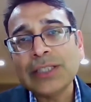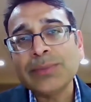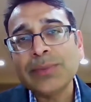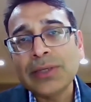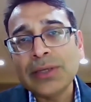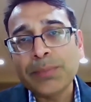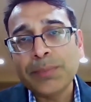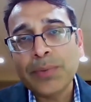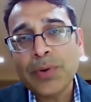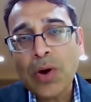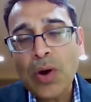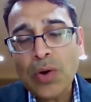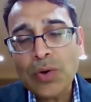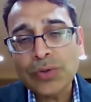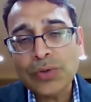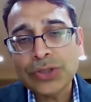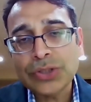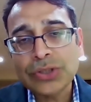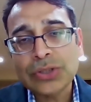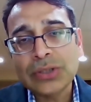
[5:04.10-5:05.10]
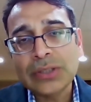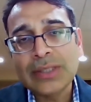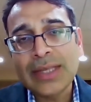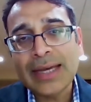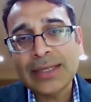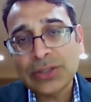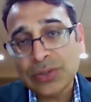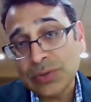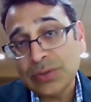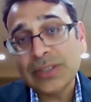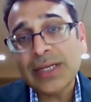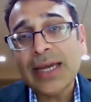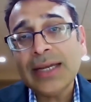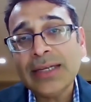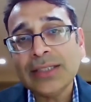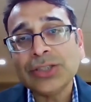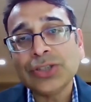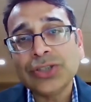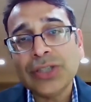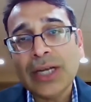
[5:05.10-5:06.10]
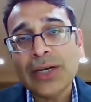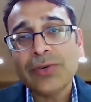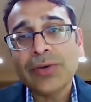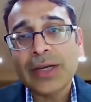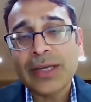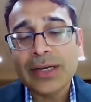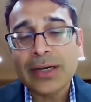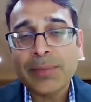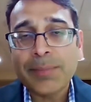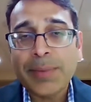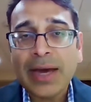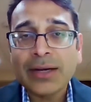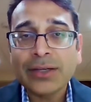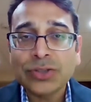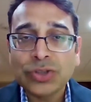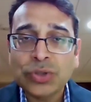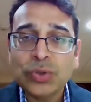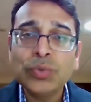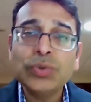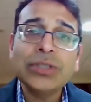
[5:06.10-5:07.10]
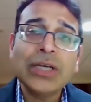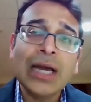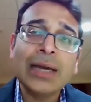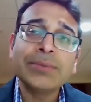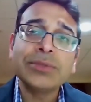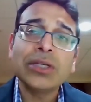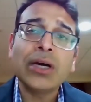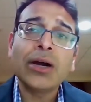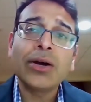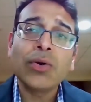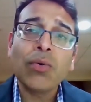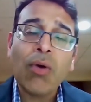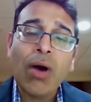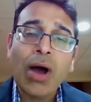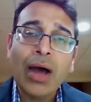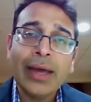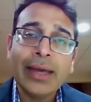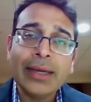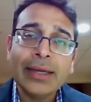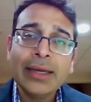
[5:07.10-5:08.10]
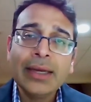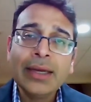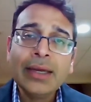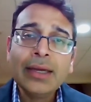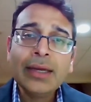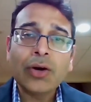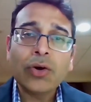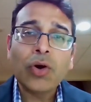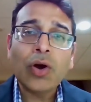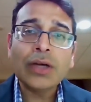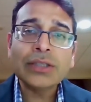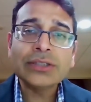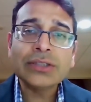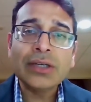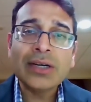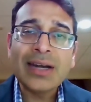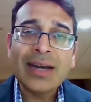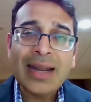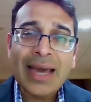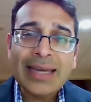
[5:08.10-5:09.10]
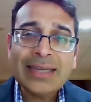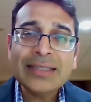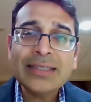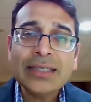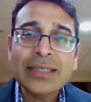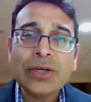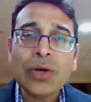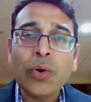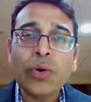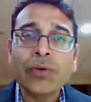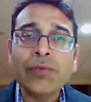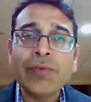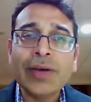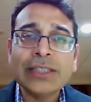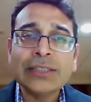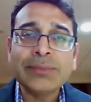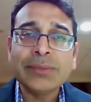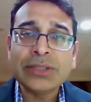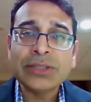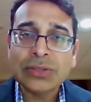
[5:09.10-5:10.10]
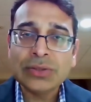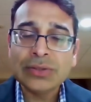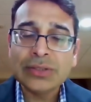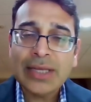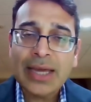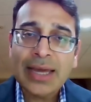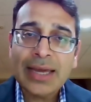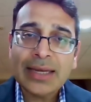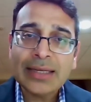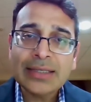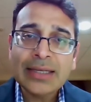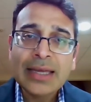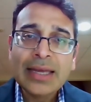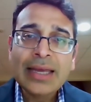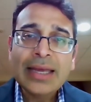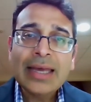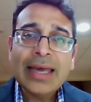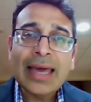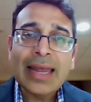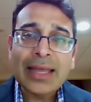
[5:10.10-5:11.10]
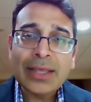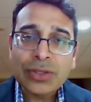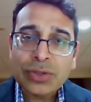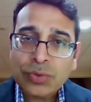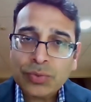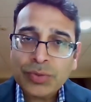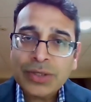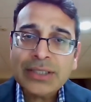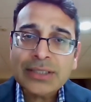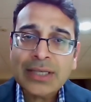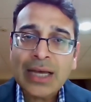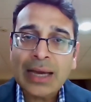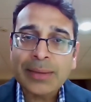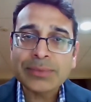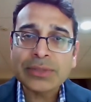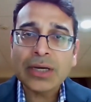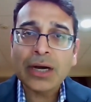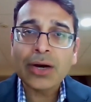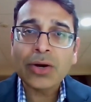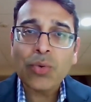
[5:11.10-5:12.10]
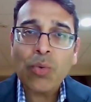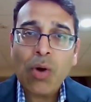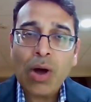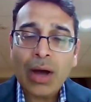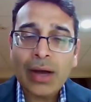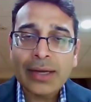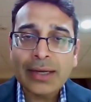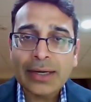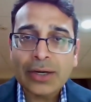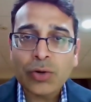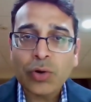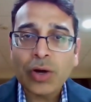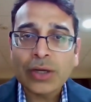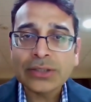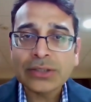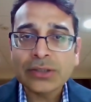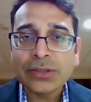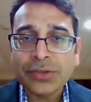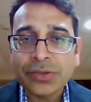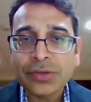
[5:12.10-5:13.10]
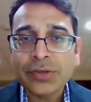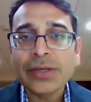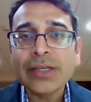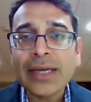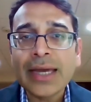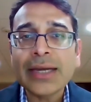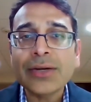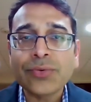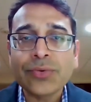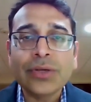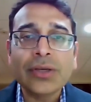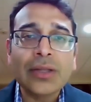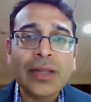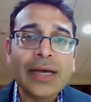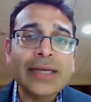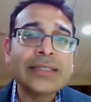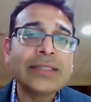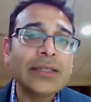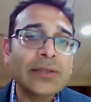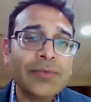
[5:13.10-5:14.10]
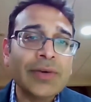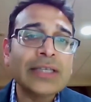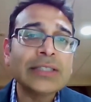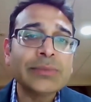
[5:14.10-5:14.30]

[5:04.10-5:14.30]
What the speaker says: investment approach that to date has generated about a 2 times ROI across our 90 co-investments to date and a 3 times ROI across our 38 realized